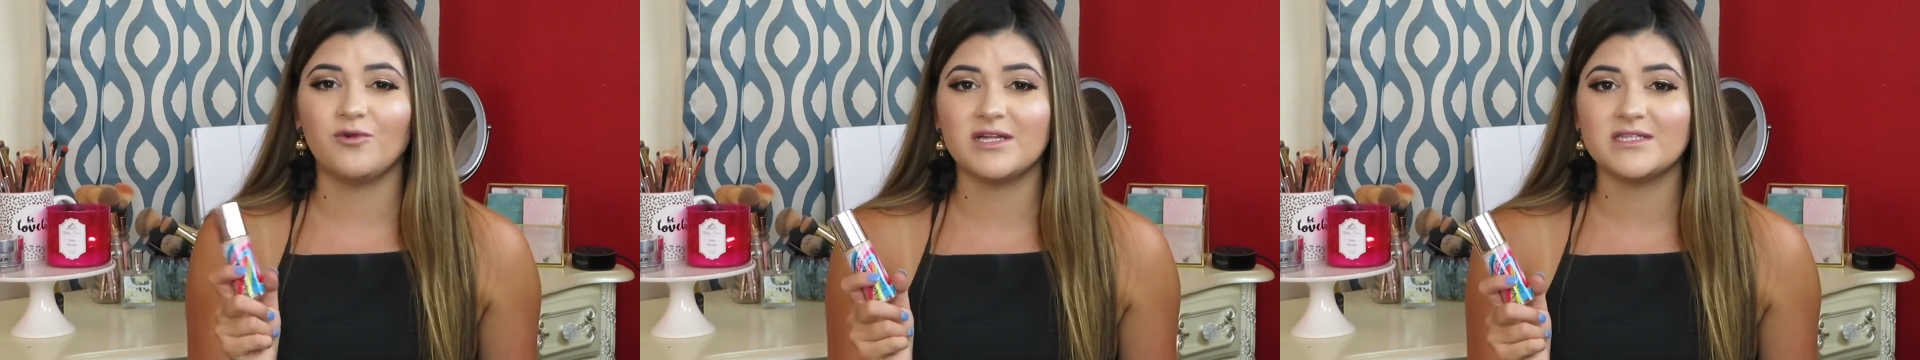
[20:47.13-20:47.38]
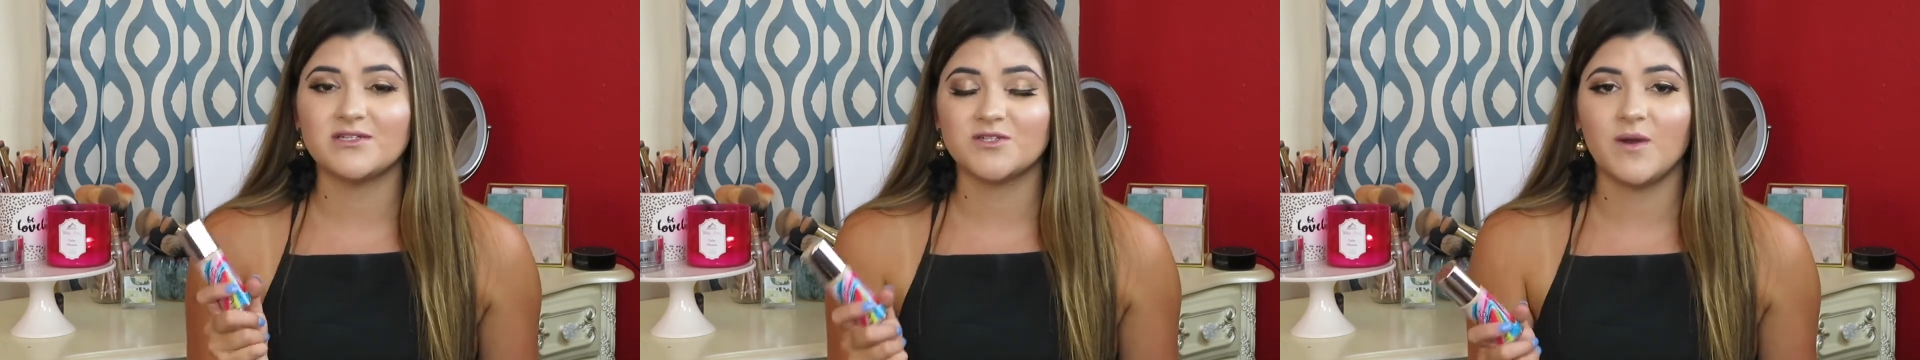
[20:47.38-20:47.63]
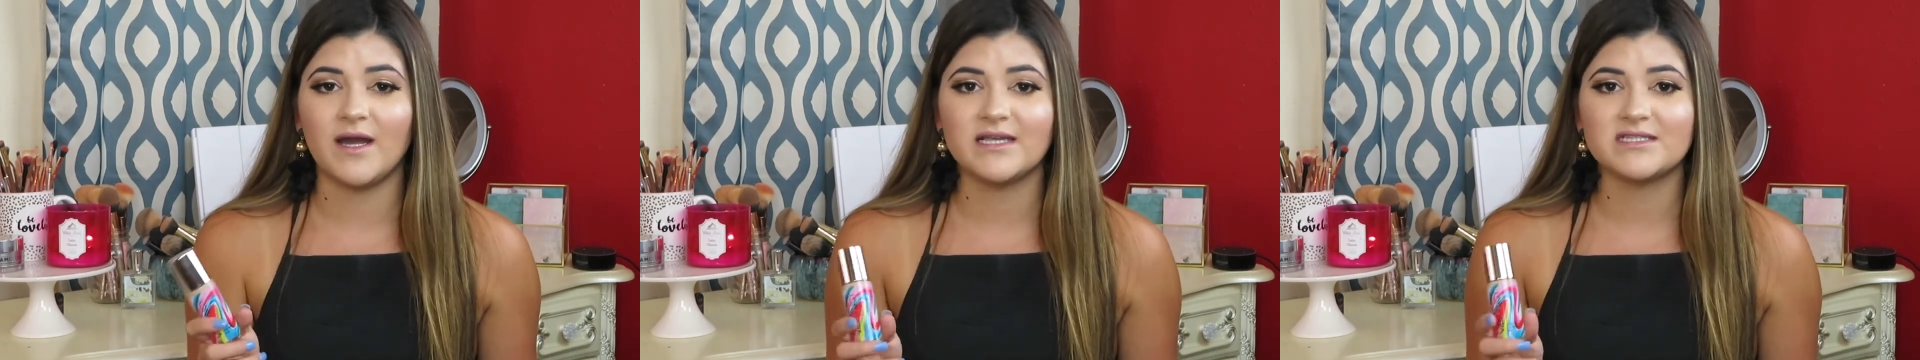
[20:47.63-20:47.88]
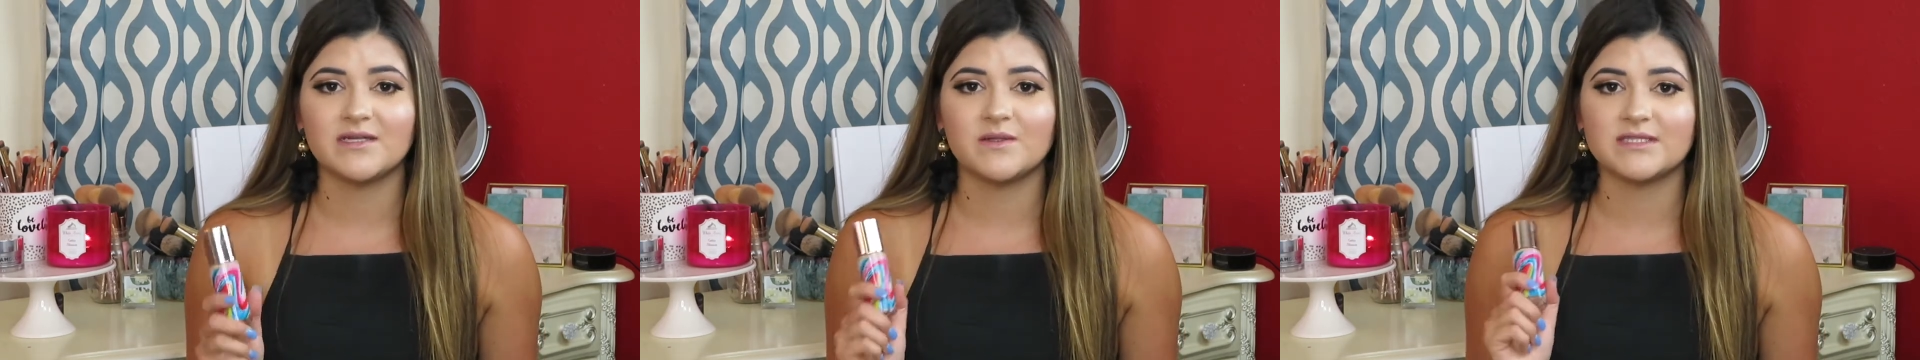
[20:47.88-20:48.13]
once or
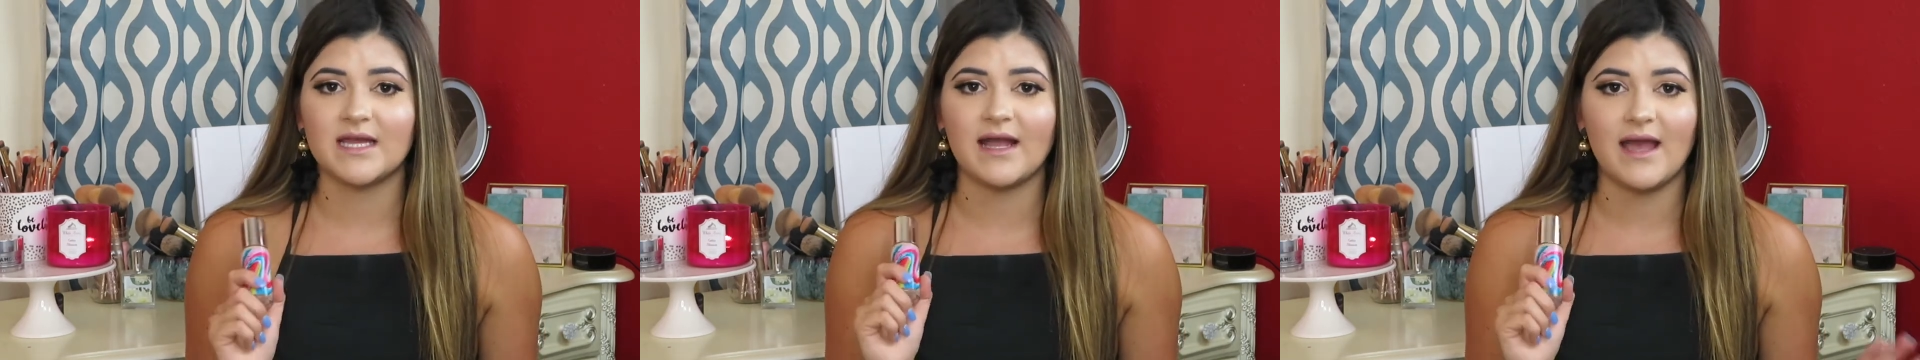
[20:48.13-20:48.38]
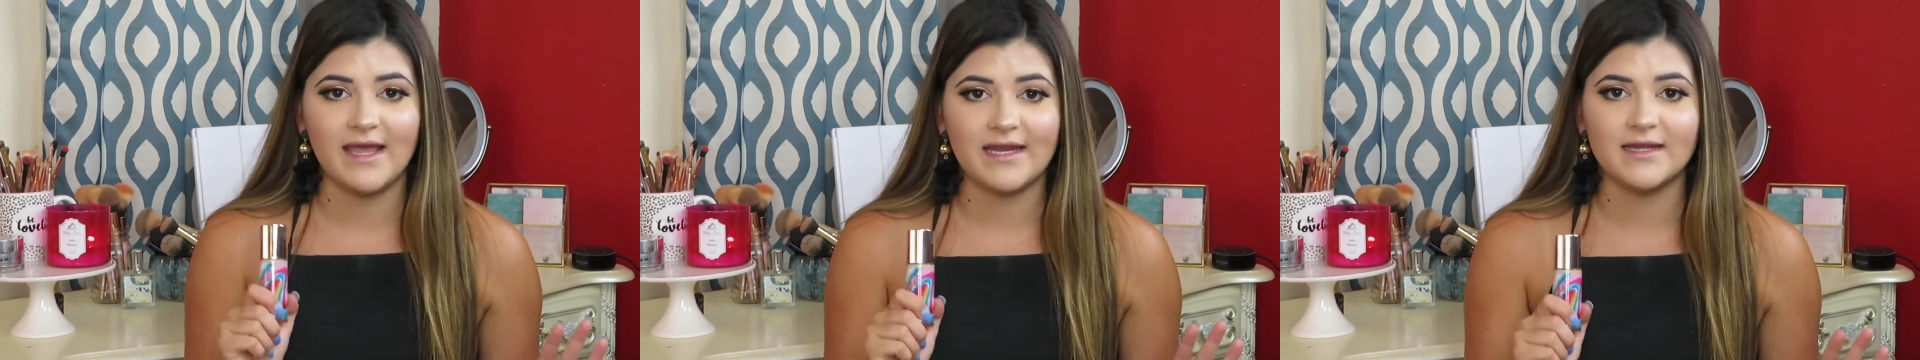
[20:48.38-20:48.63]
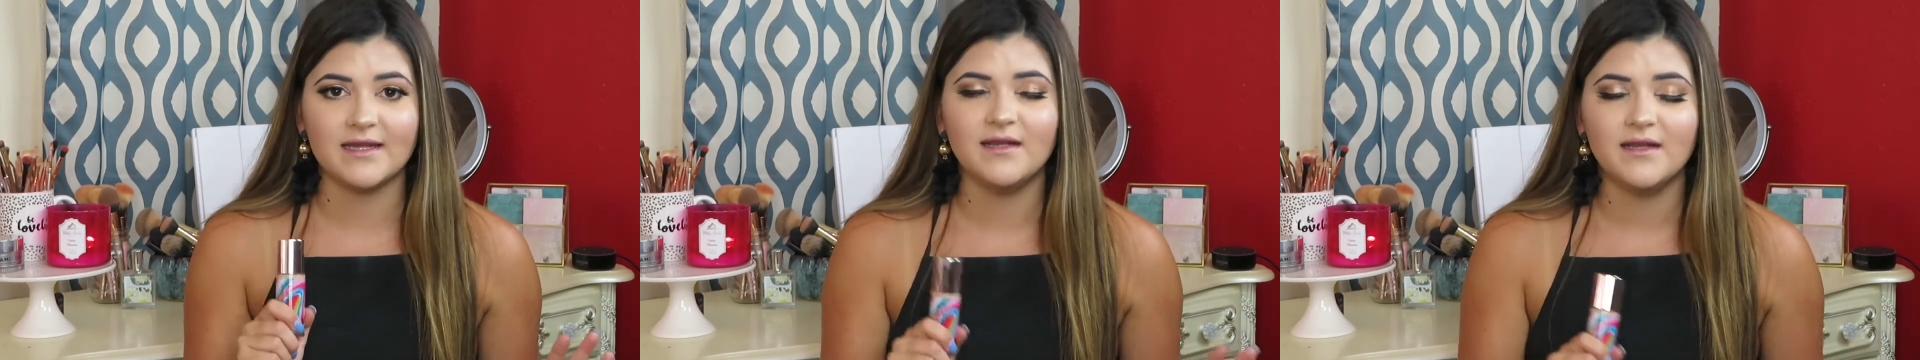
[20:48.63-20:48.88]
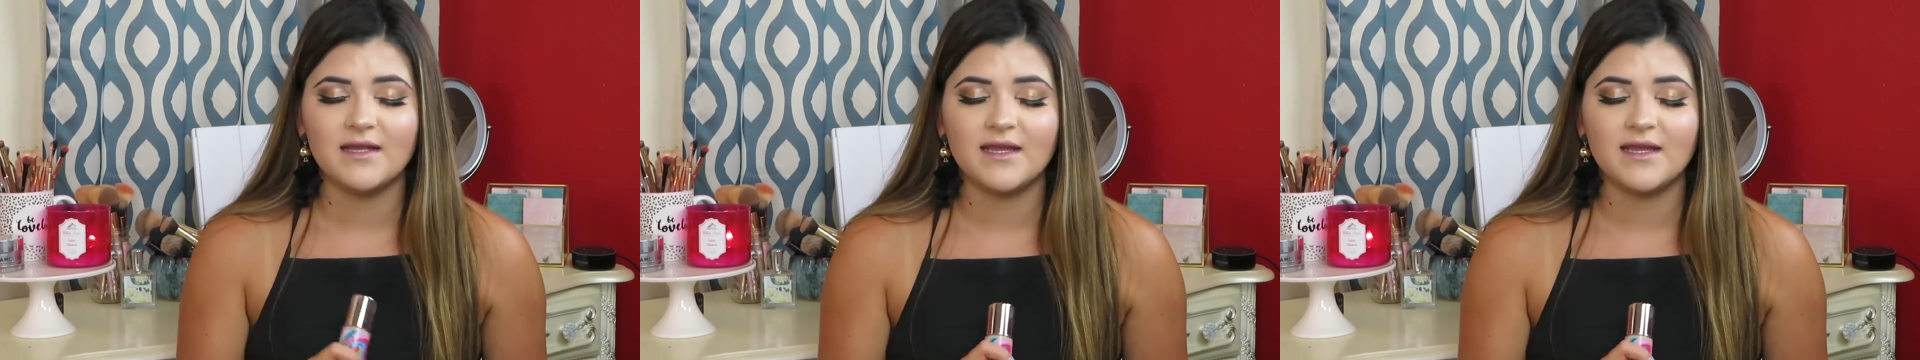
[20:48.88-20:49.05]
twice and I was like, I hate it.